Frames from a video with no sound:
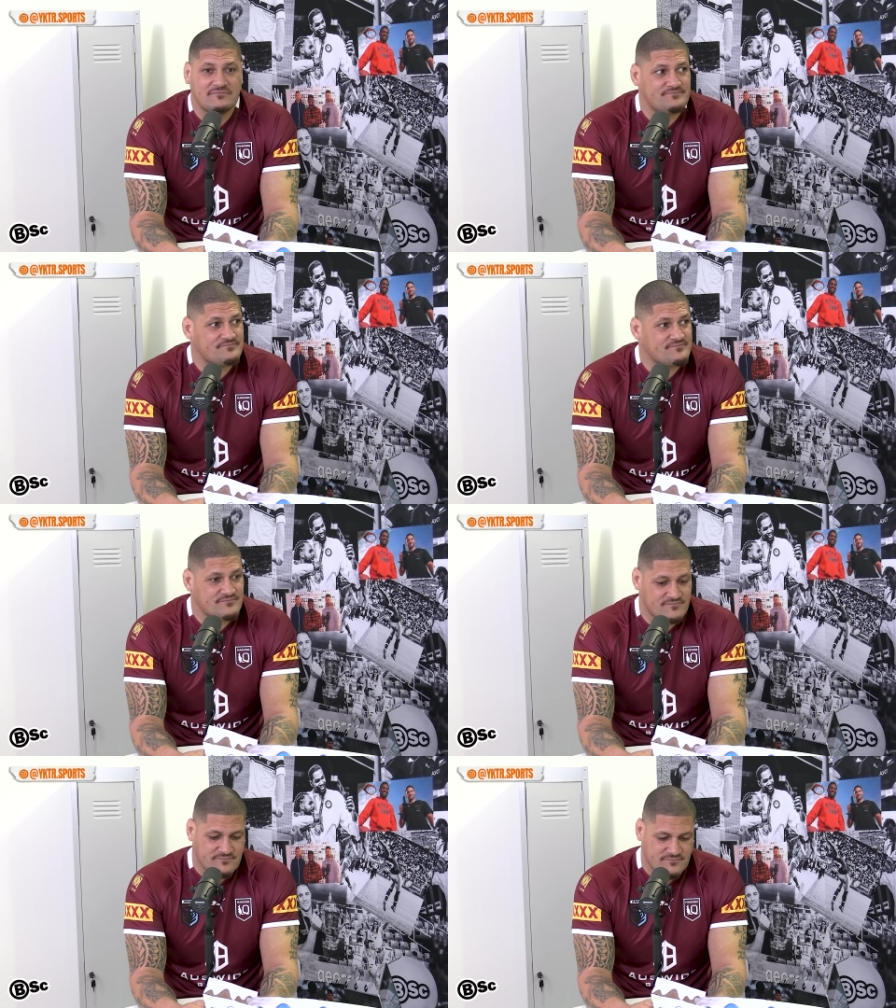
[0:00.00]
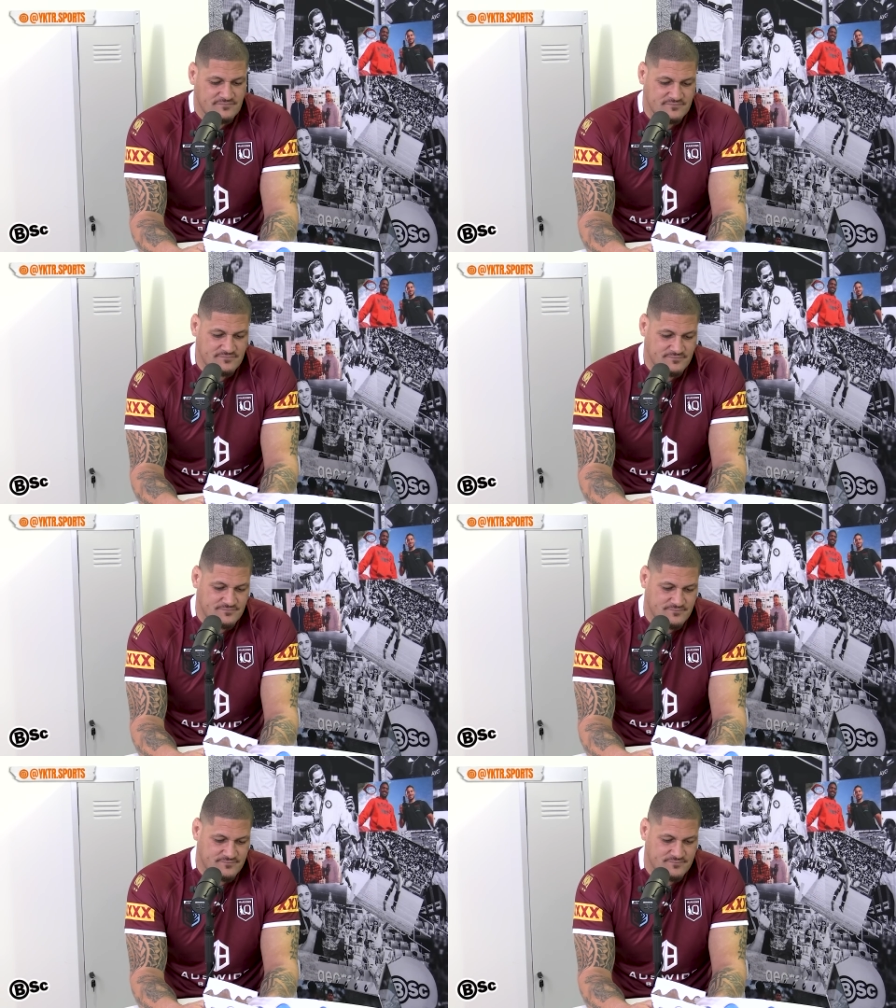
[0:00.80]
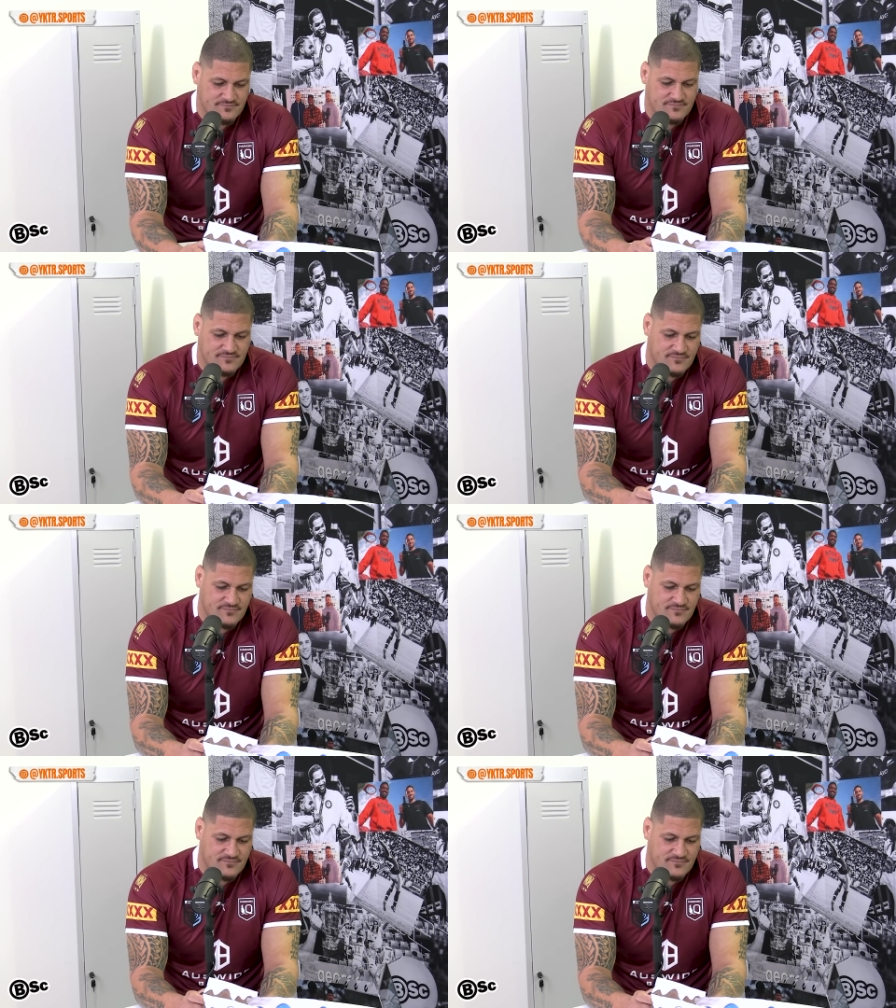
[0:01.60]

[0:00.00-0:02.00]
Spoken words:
Yeah, they're off Tarek, I think. He